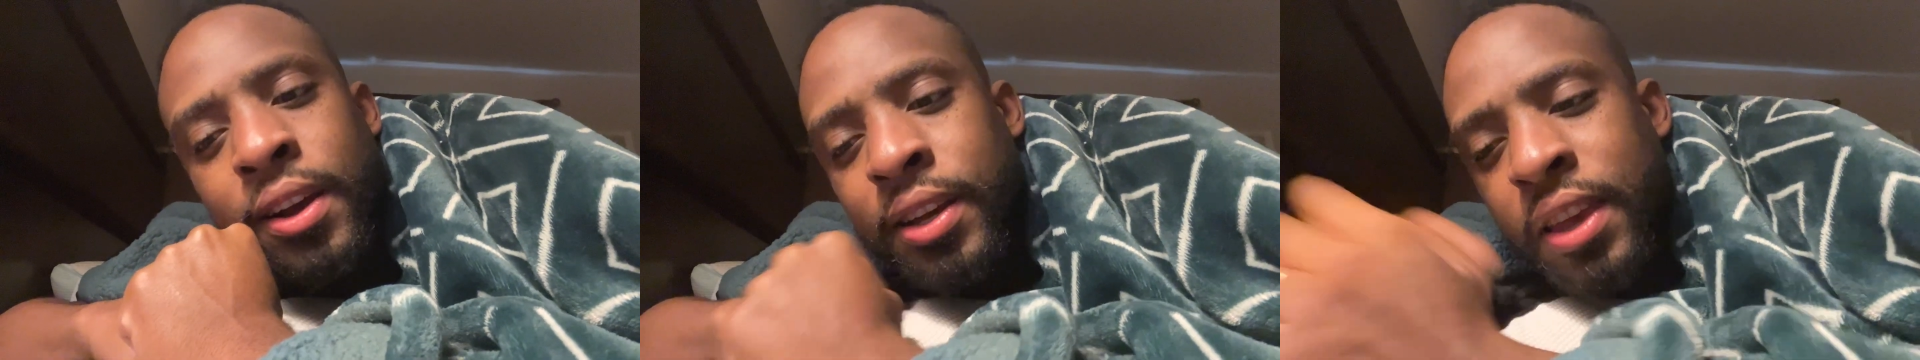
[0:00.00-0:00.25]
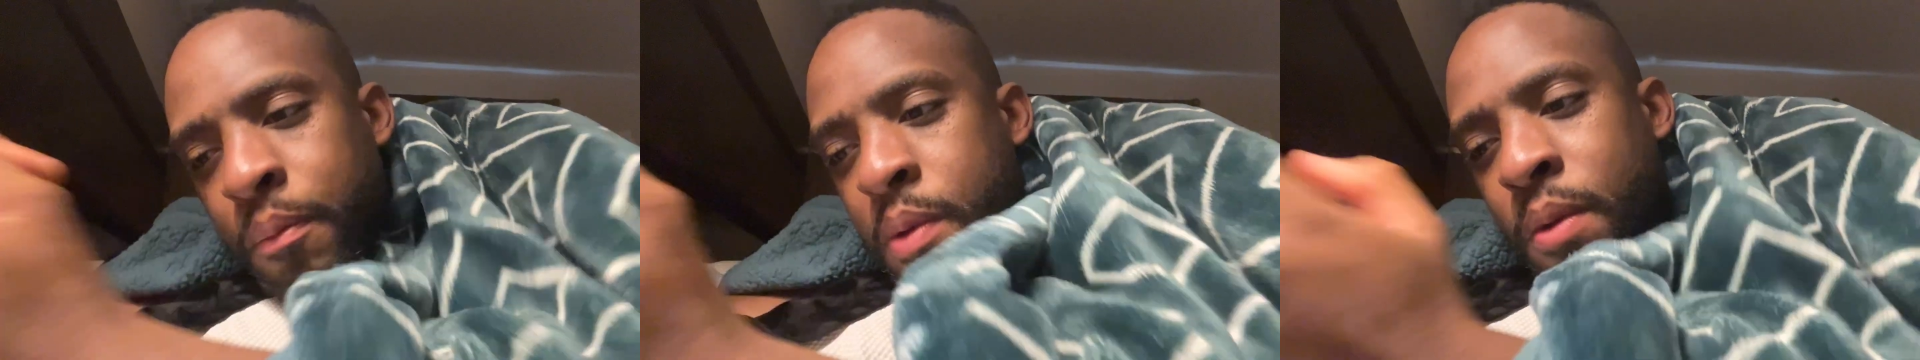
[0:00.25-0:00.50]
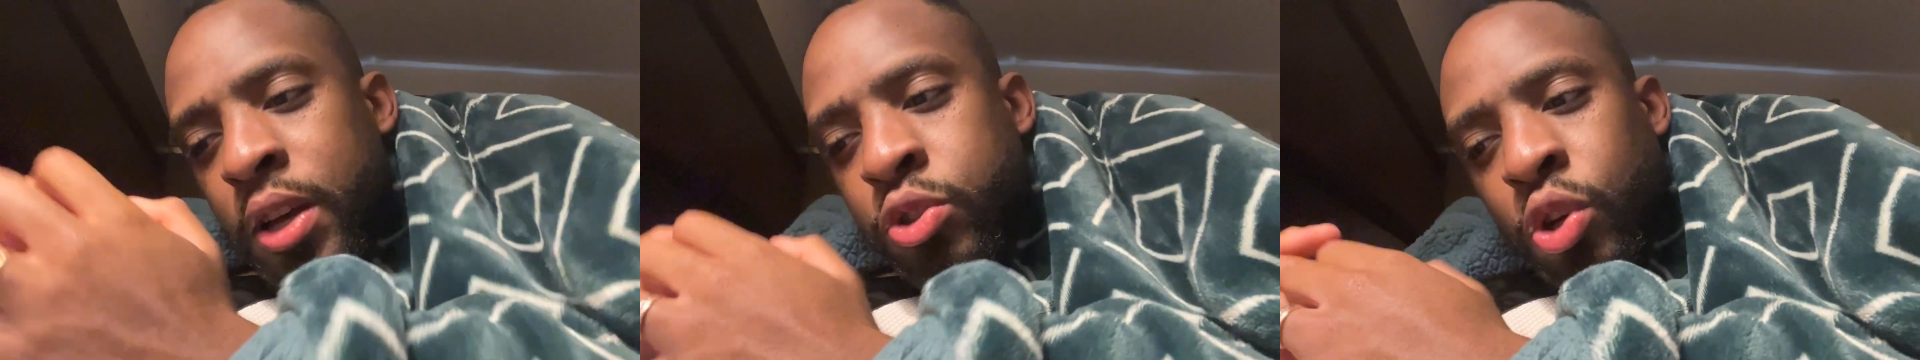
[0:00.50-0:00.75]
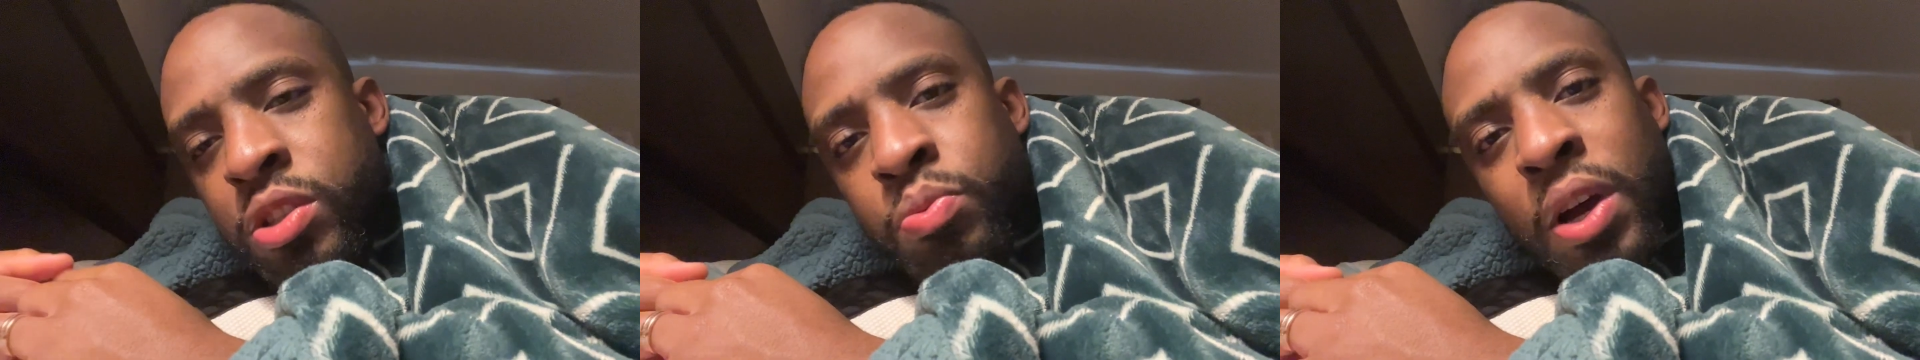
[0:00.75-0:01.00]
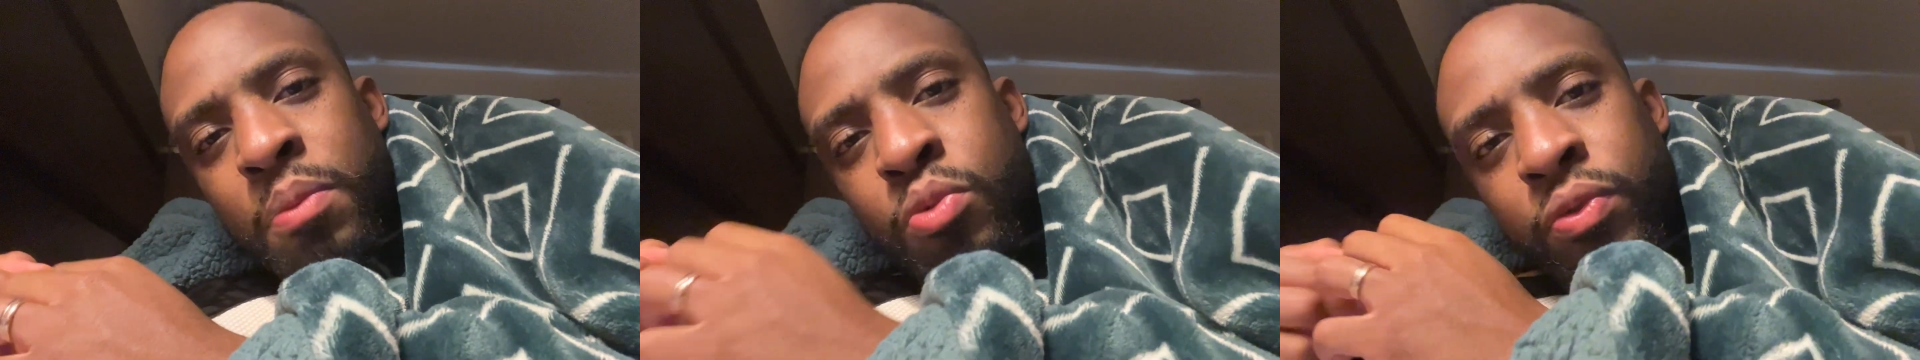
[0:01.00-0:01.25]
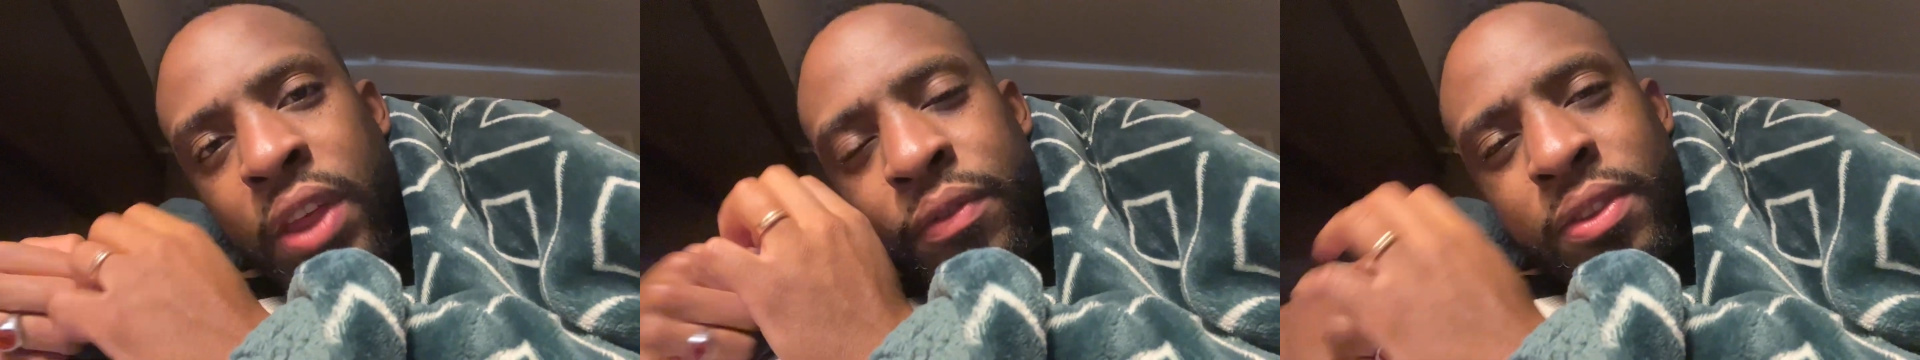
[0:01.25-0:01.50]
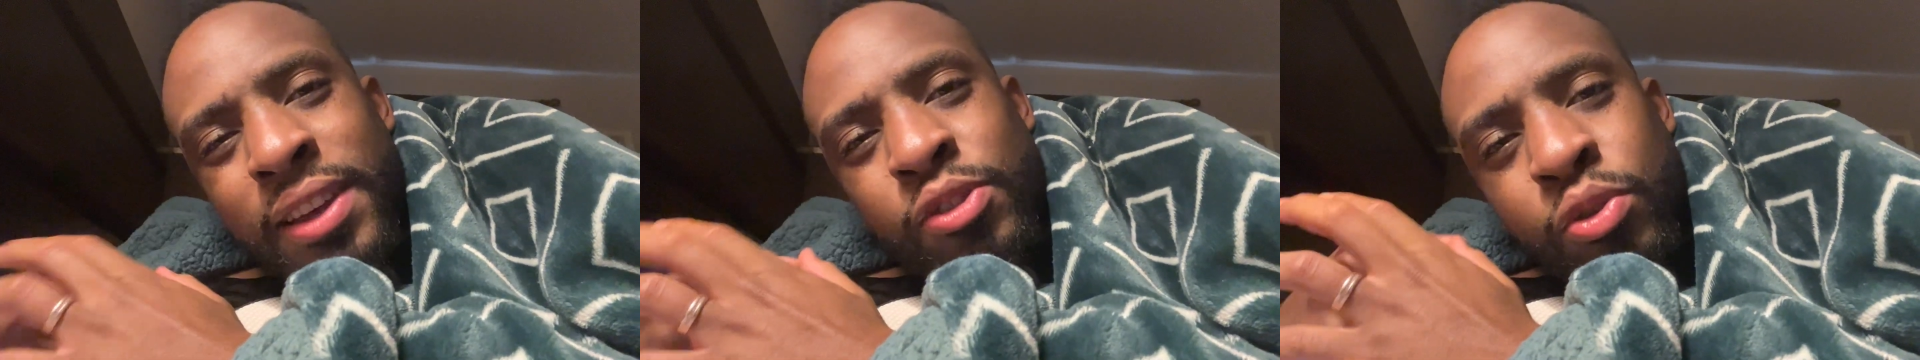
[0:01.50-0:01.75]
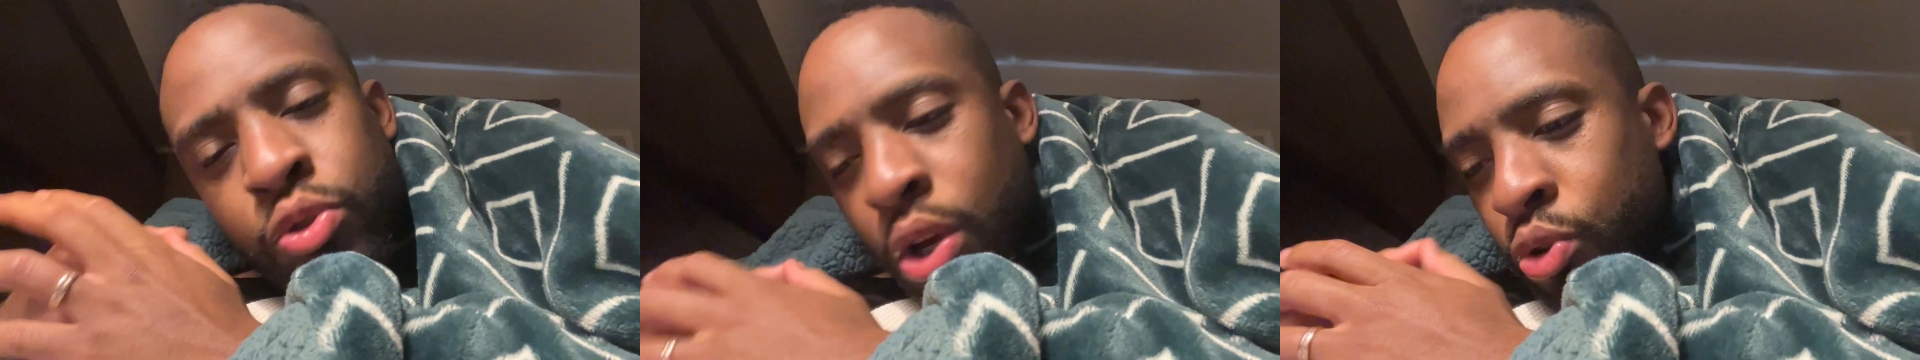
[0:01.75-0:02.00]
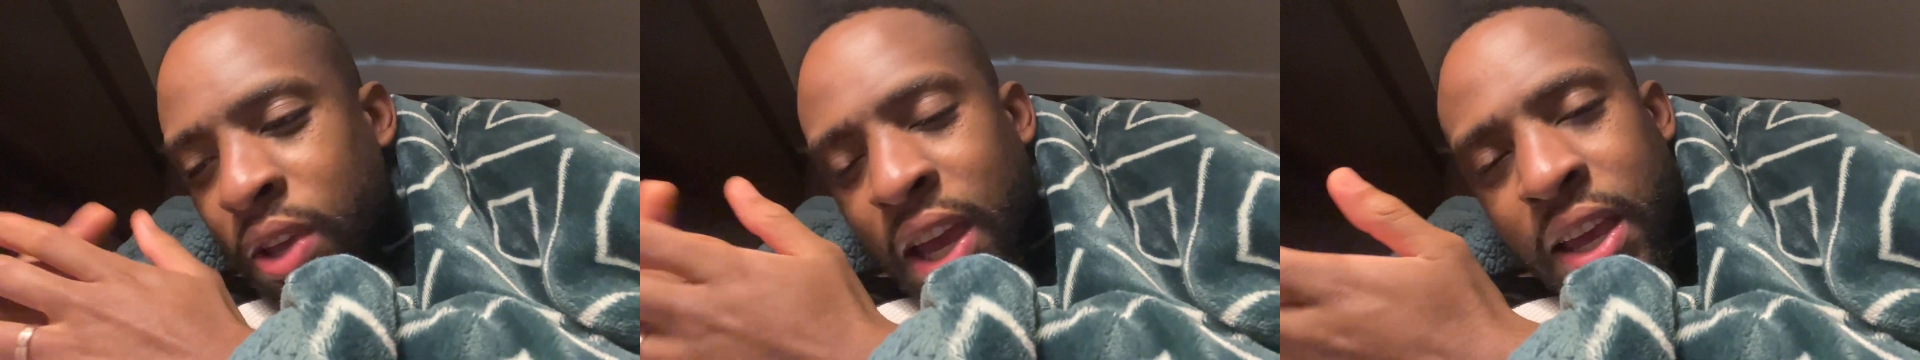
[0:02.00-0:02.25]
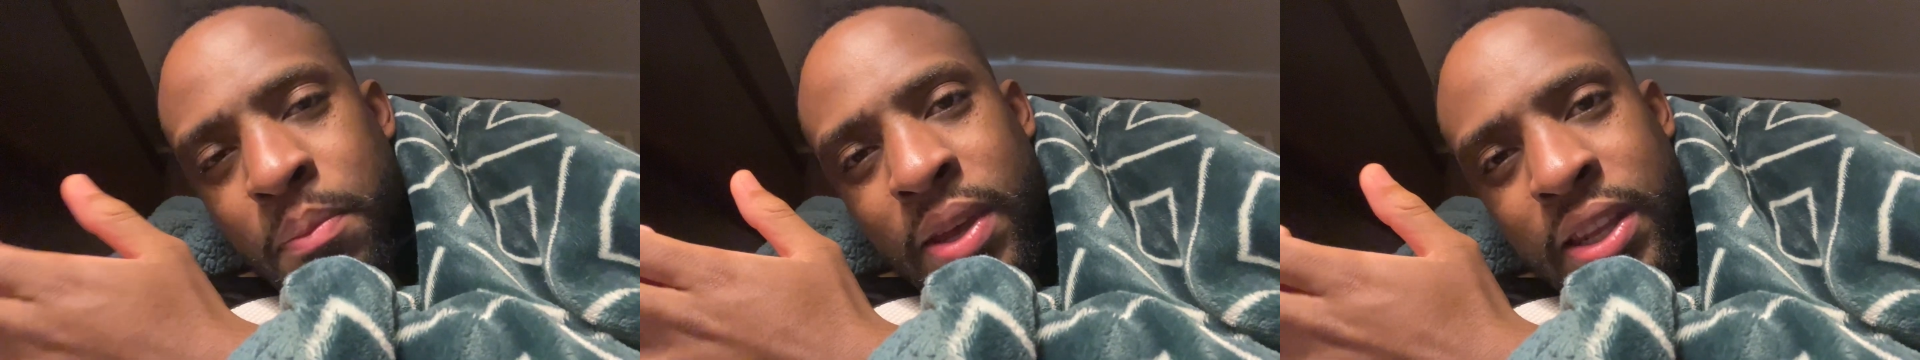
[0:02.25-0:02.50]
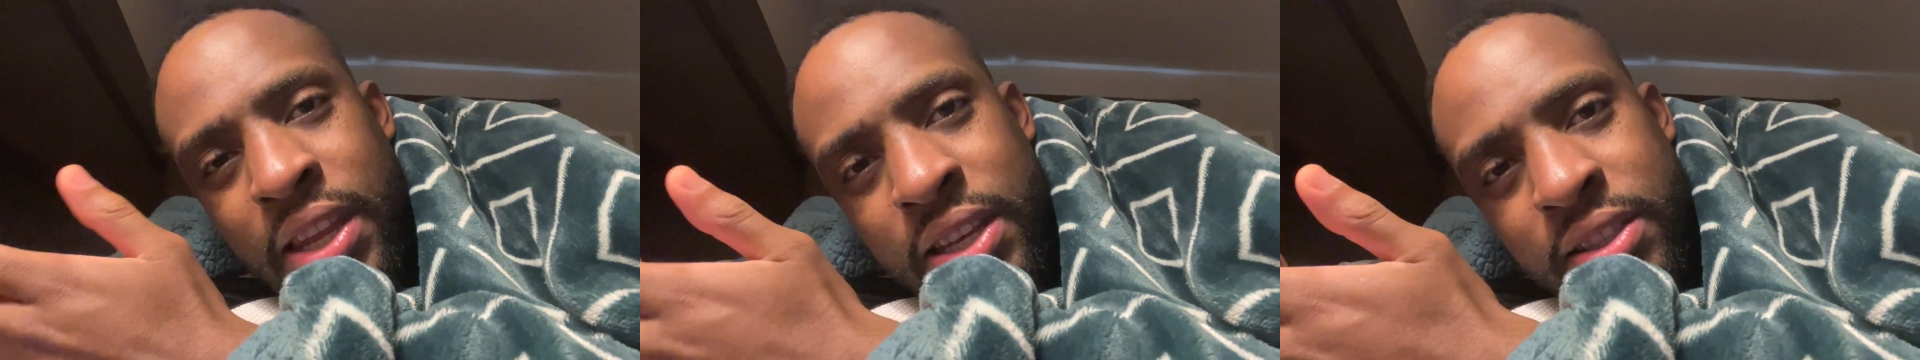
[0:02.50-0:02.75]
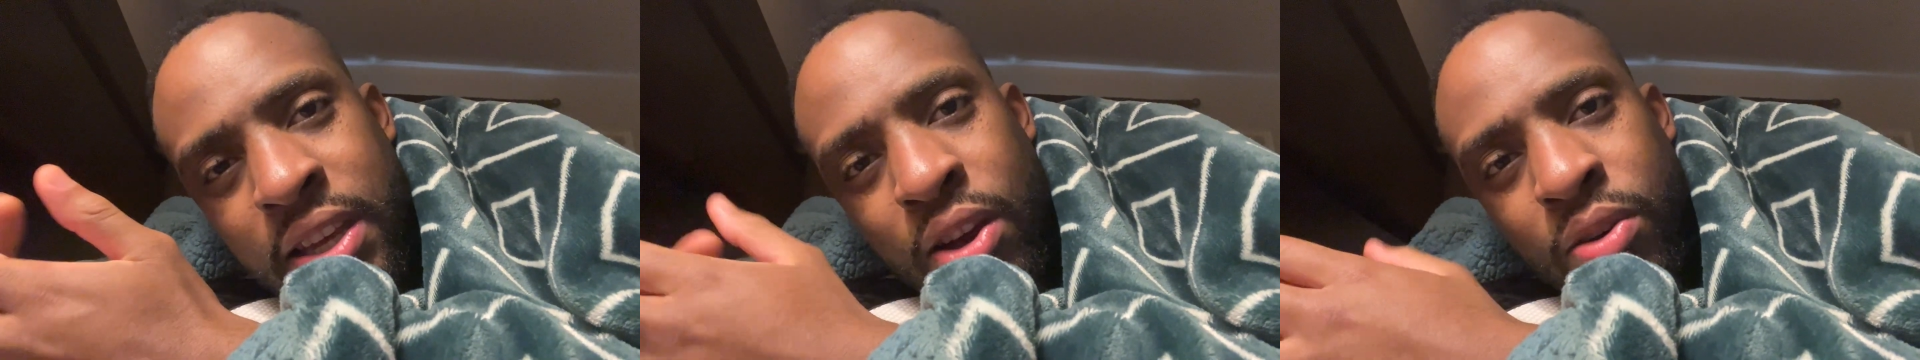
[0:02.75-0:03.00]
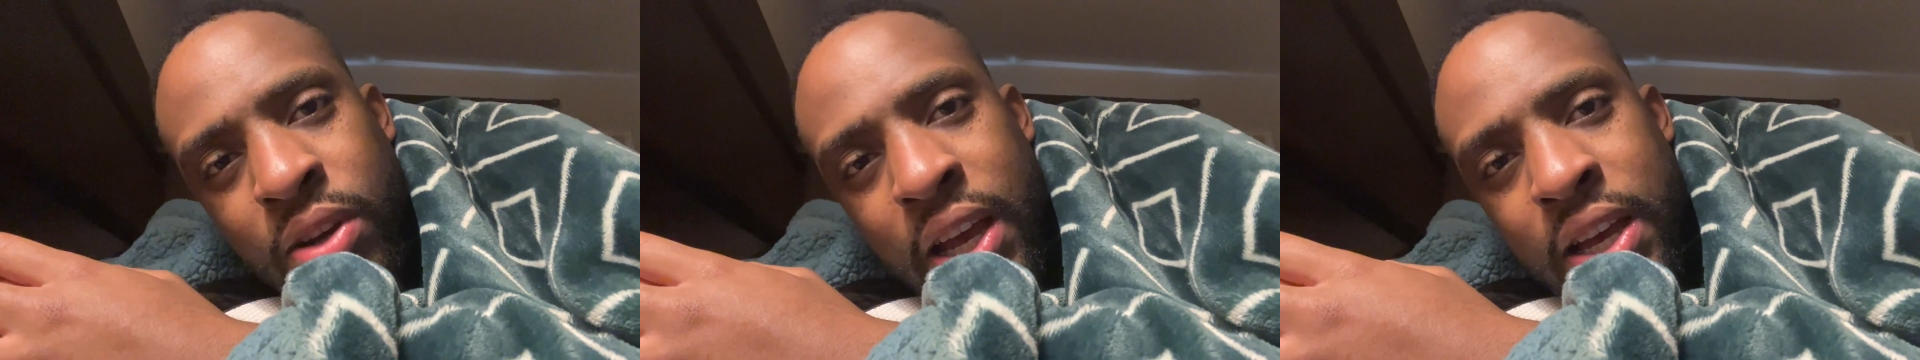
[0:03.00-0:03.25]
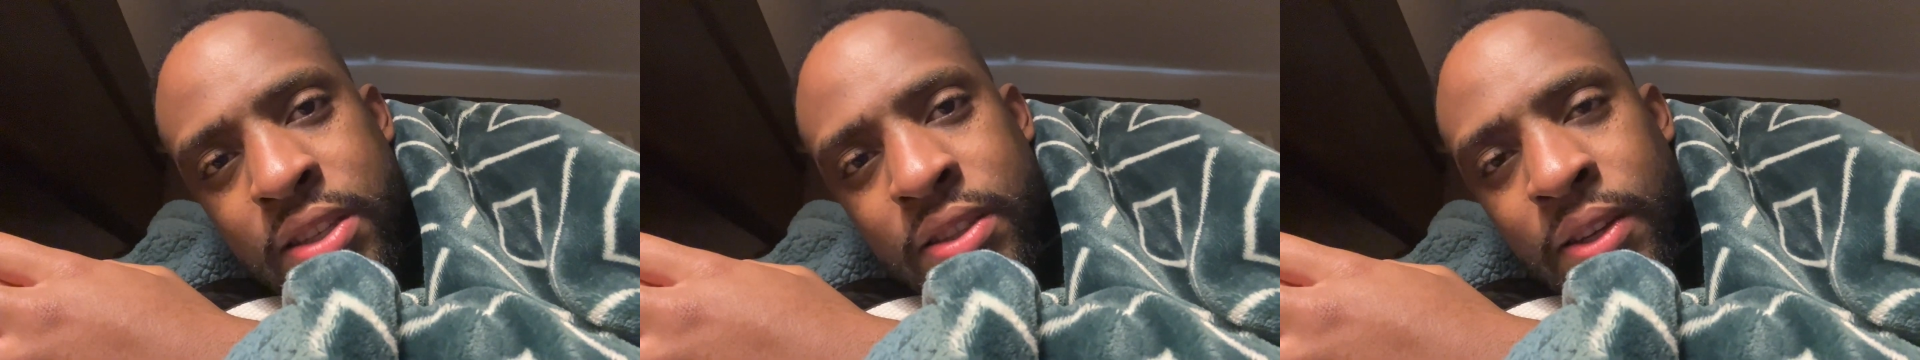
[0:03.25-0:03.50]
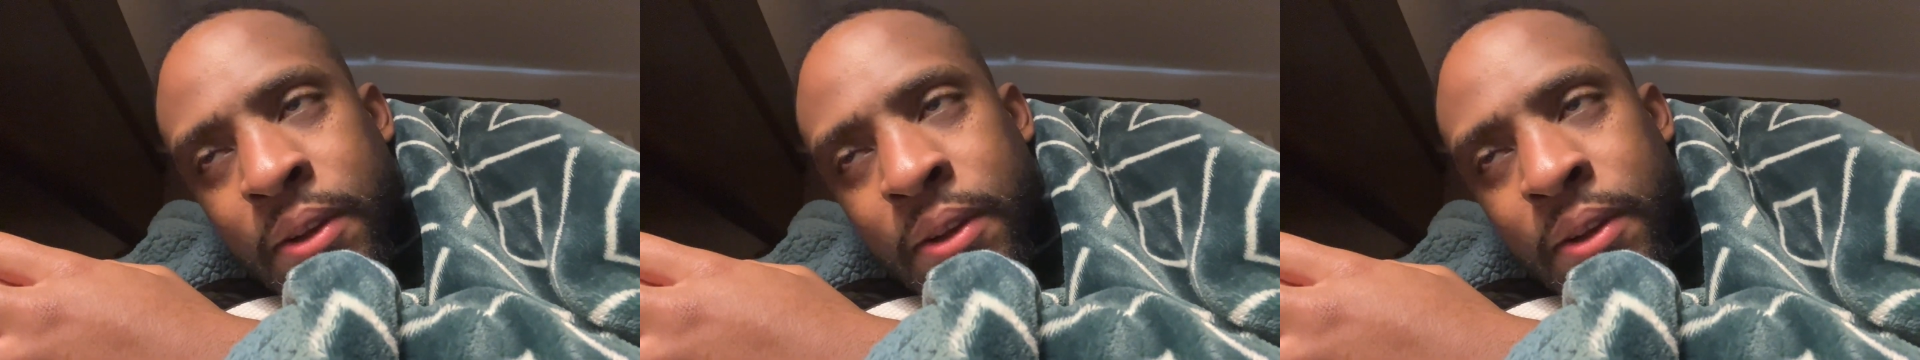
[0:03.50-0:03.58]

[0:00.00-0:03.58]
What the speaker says: Give me my sauce, bro. I moved everything. No, you can't give me a discount, guys.